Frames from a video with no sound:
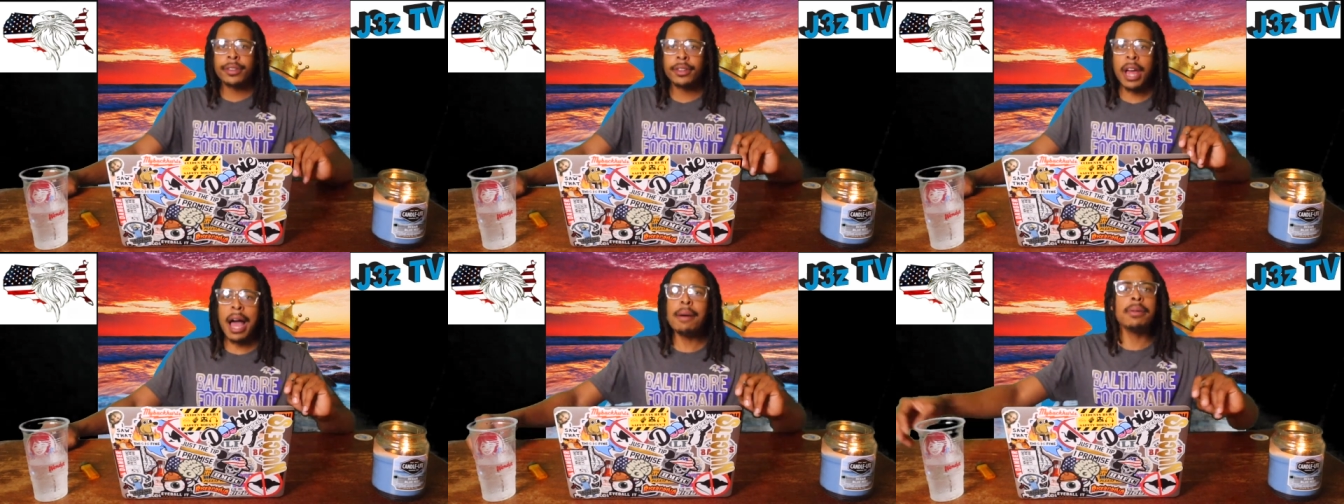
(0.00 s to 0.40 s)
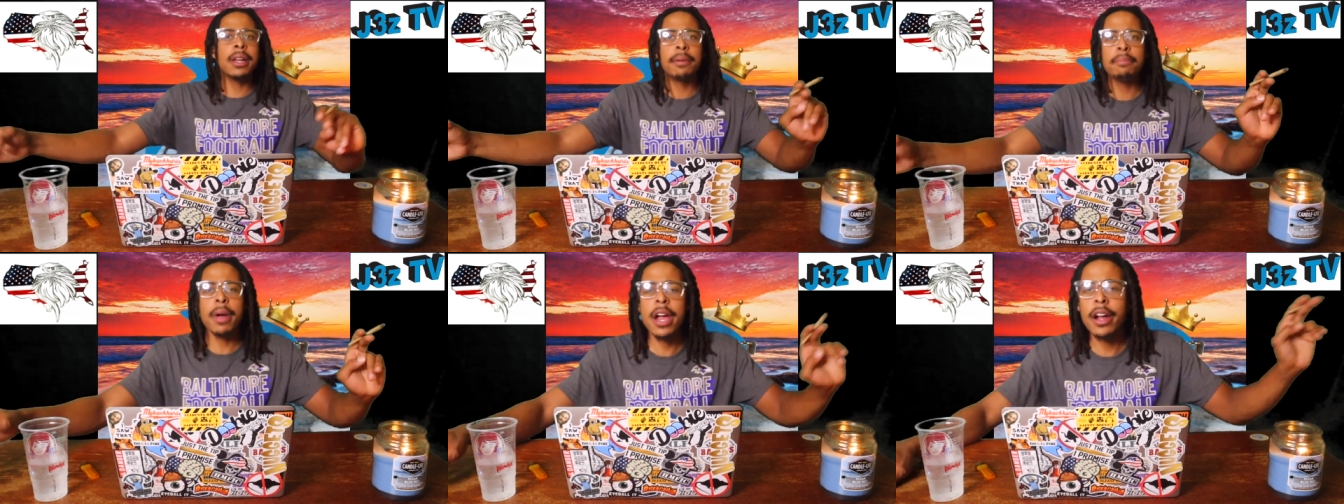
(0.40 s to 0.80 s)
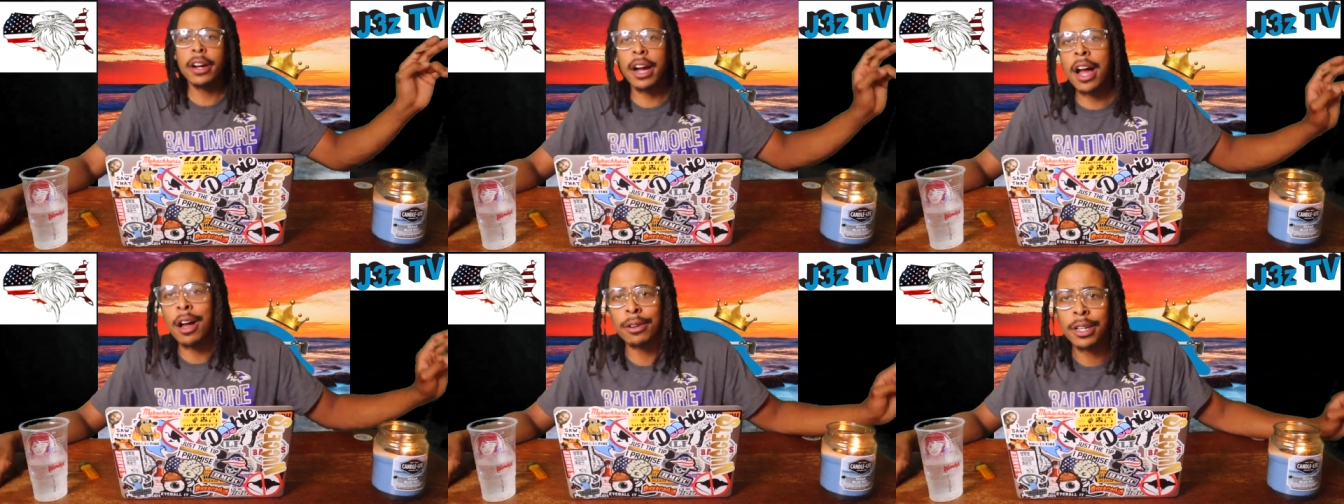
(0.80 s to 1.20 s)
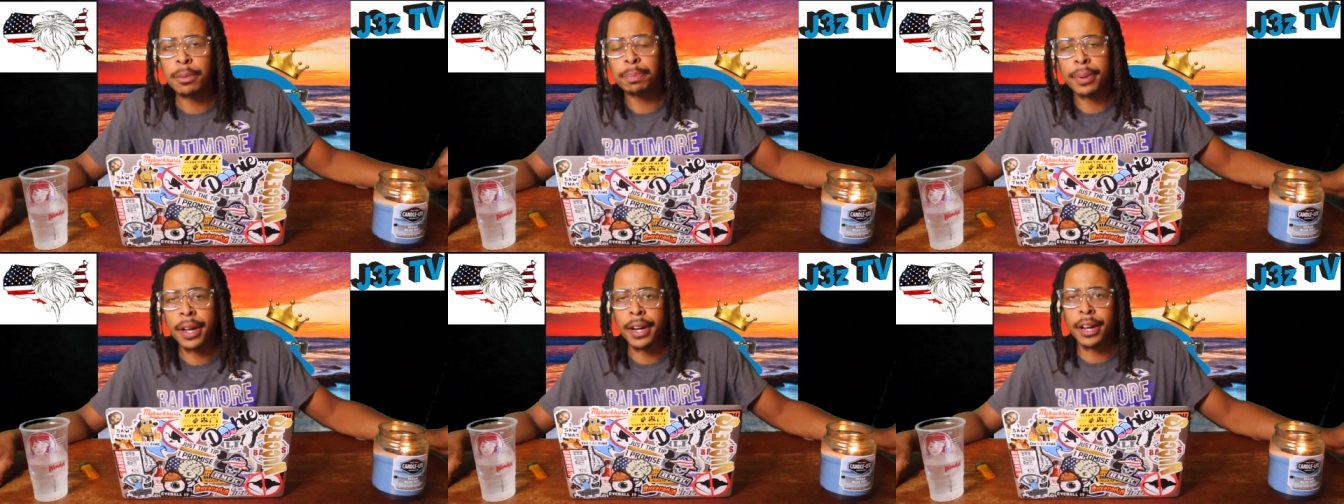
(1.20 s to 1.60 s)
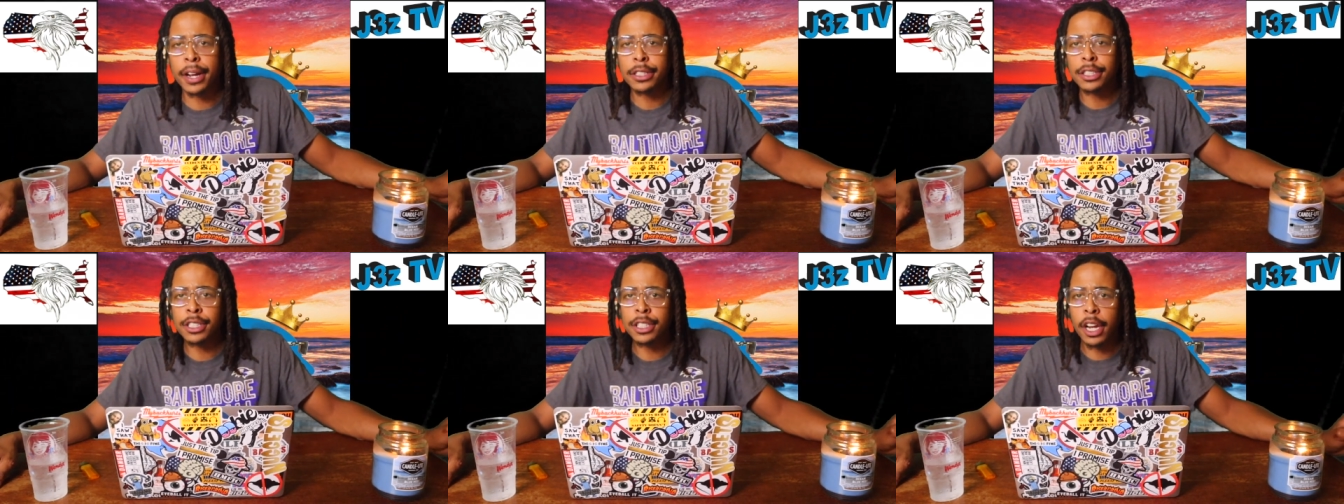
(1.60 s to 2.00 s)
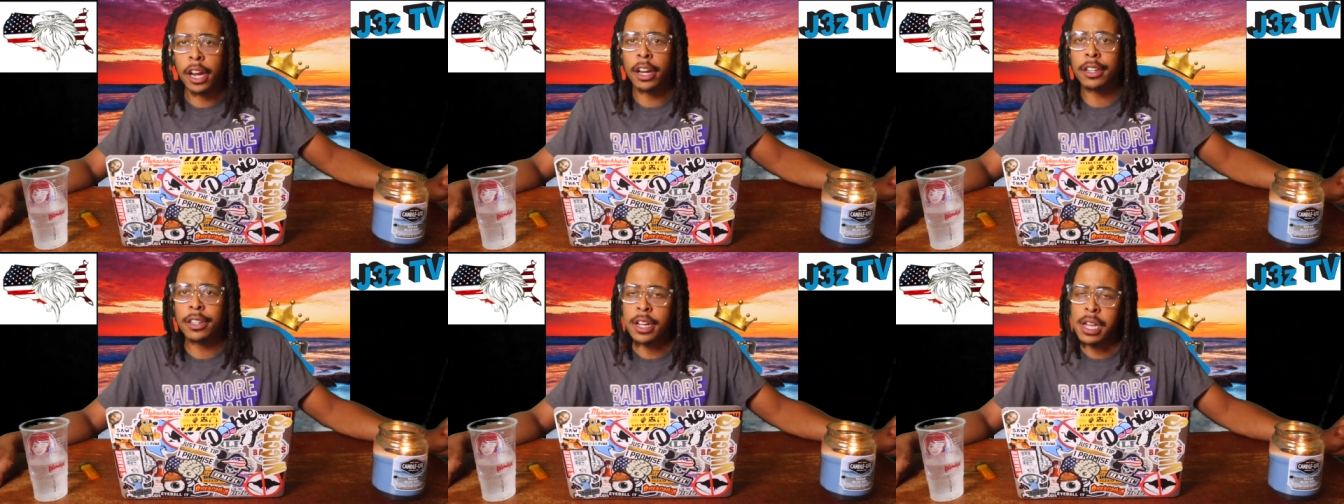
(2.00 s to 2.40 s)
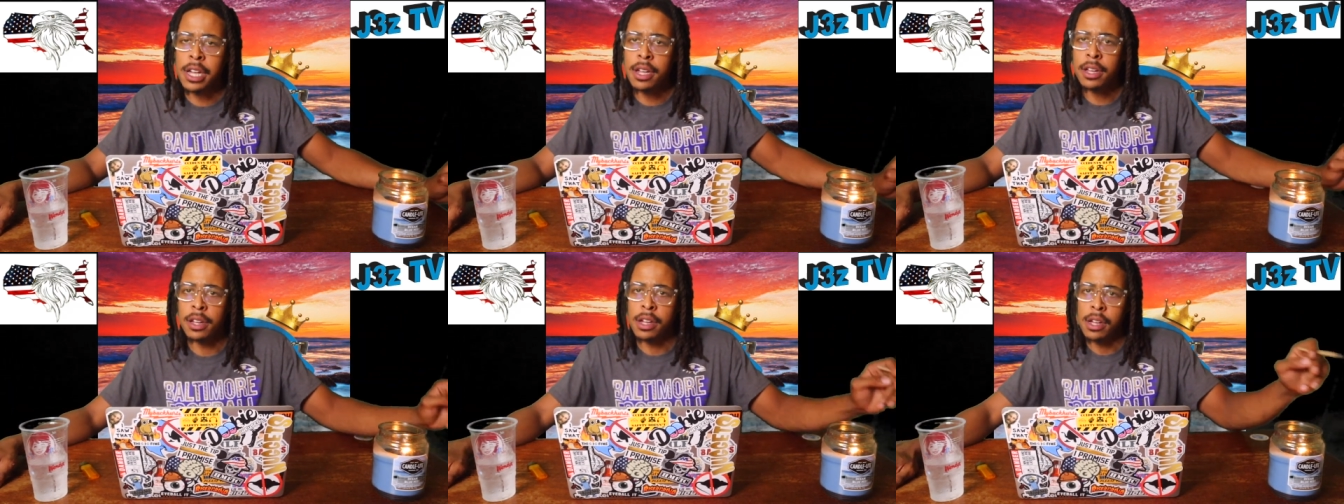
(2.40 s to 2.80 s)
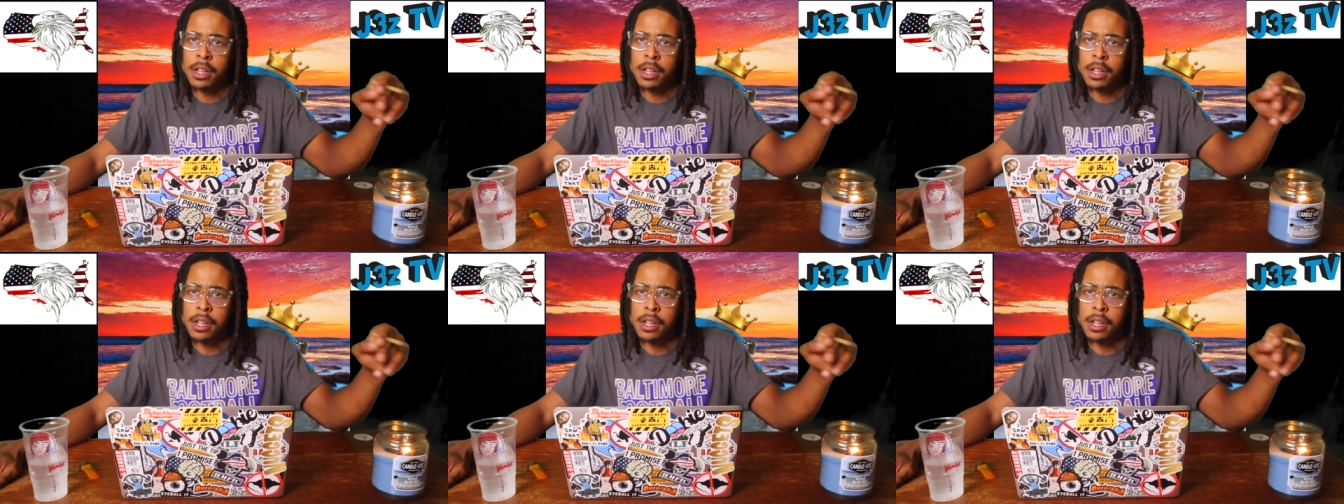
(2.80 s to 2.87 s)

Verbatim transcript: I'm in America, I don't even play that shit, nigga.